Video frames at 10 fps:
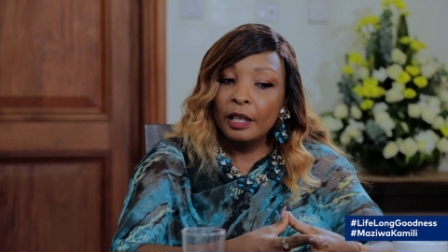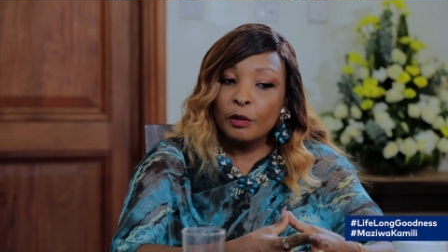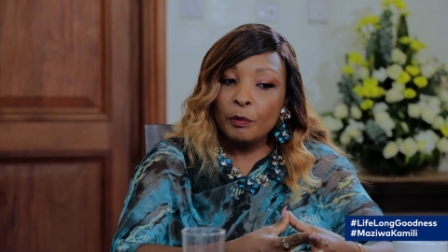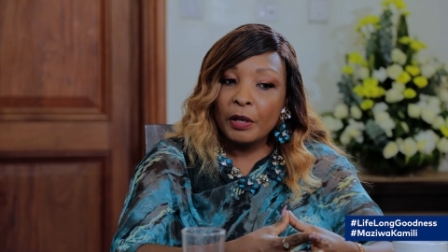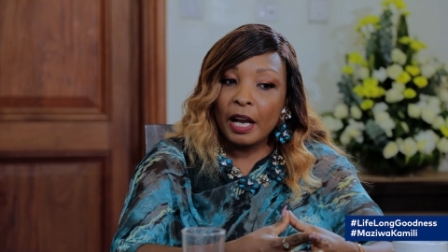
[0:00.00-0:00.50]

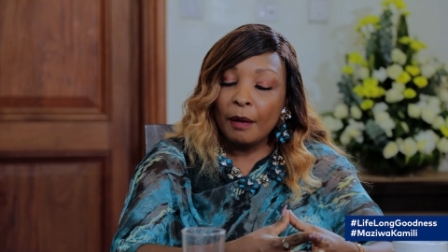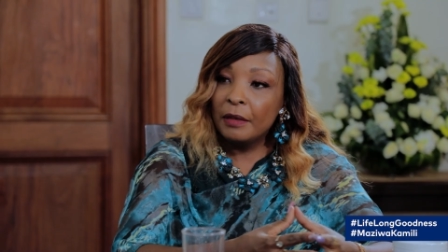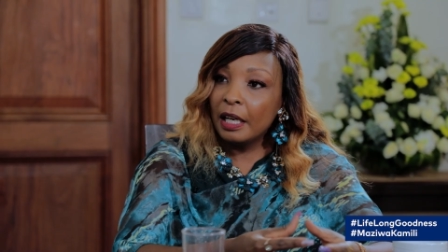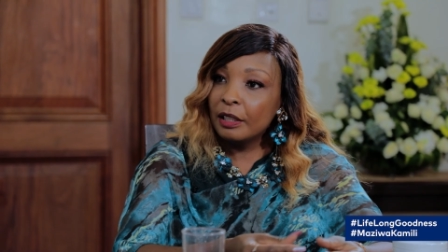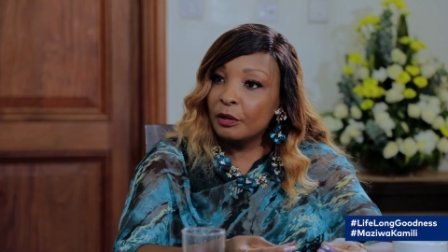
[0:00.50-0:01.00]
you
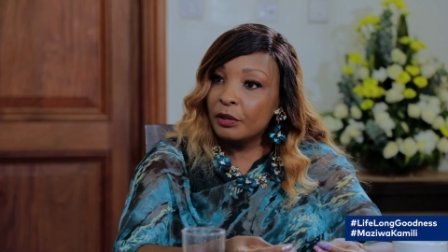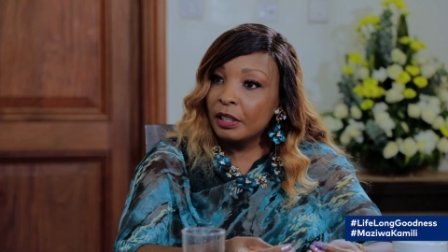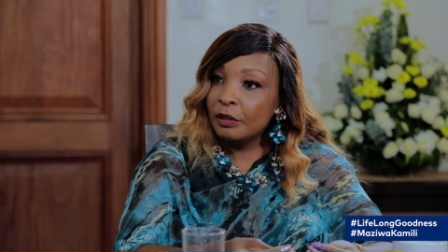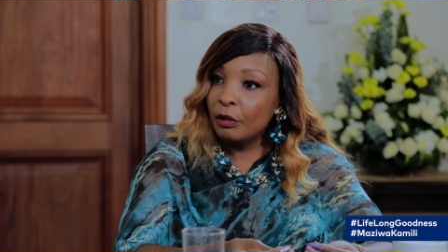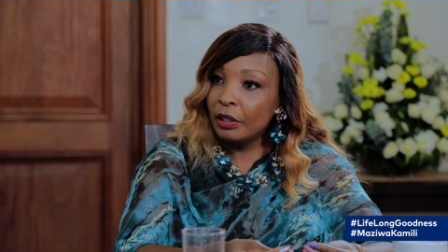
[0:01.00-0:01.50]
become lactose
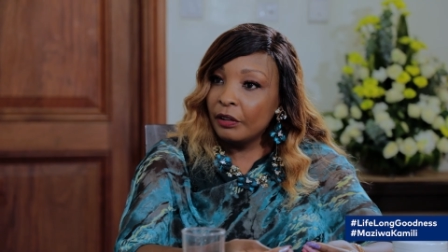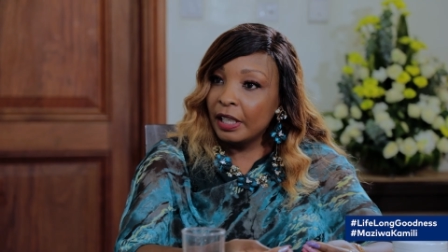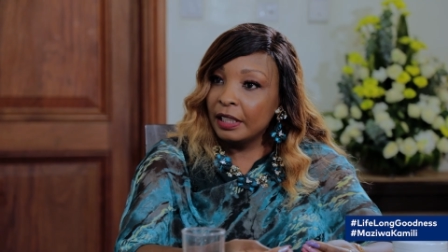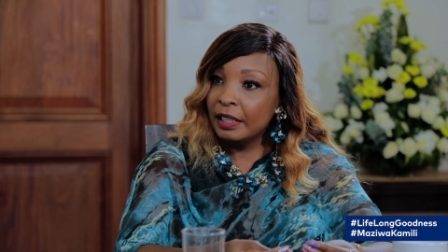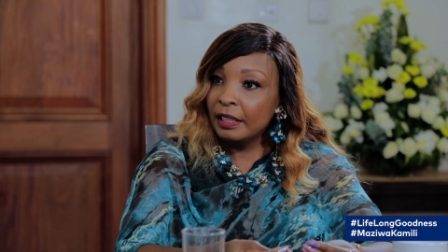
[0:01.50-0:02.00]

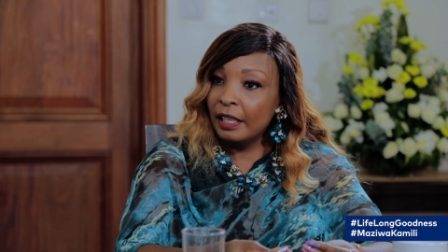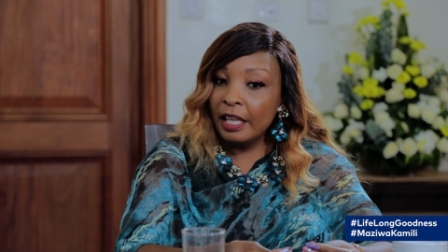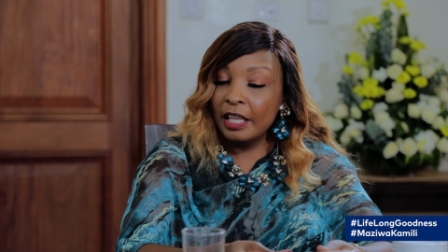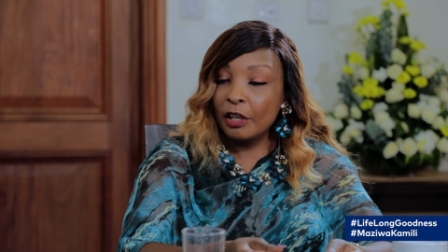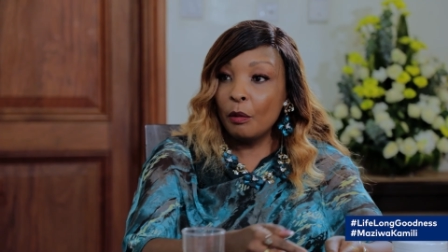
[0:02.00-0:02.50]
intolerant.
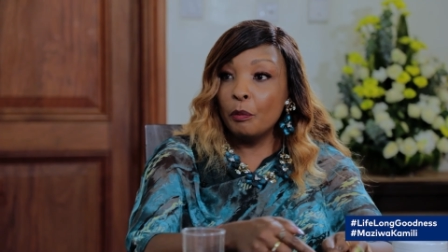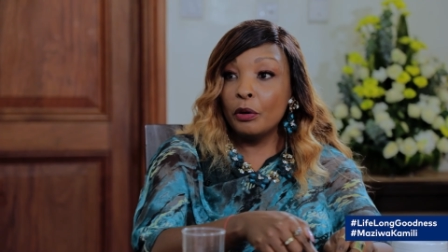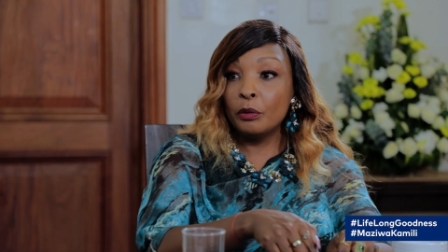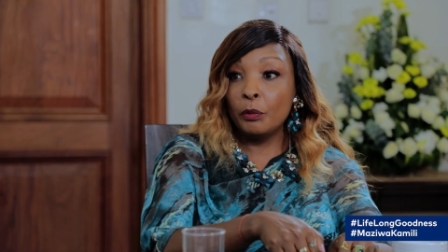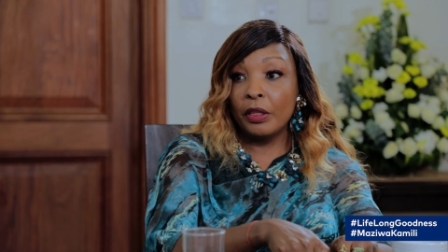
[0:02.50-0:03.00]
Either you're
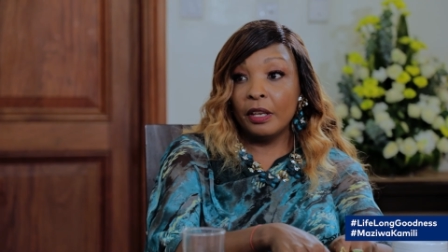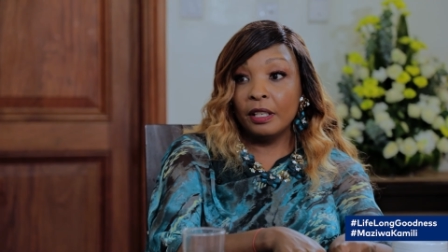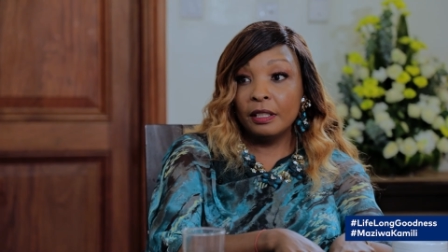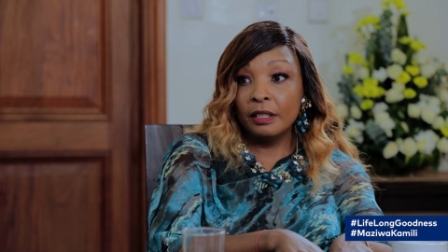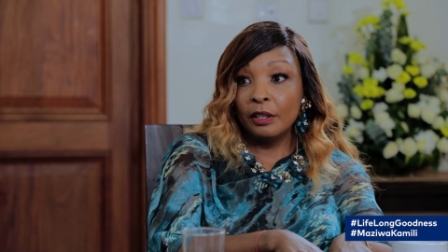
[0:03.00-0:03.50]
born with
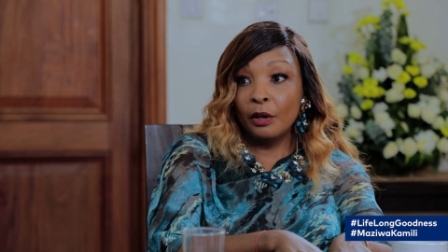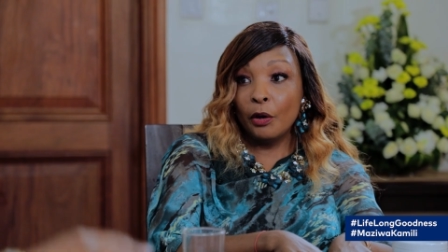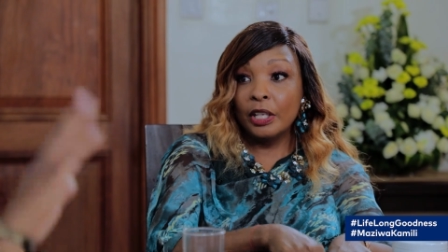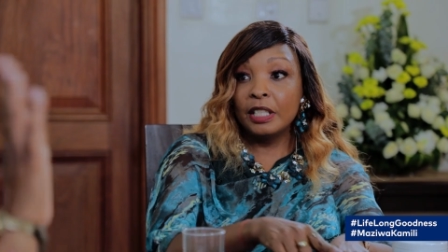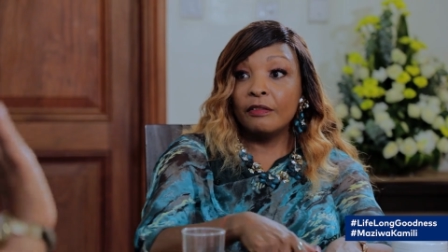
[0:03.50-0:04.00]
it or it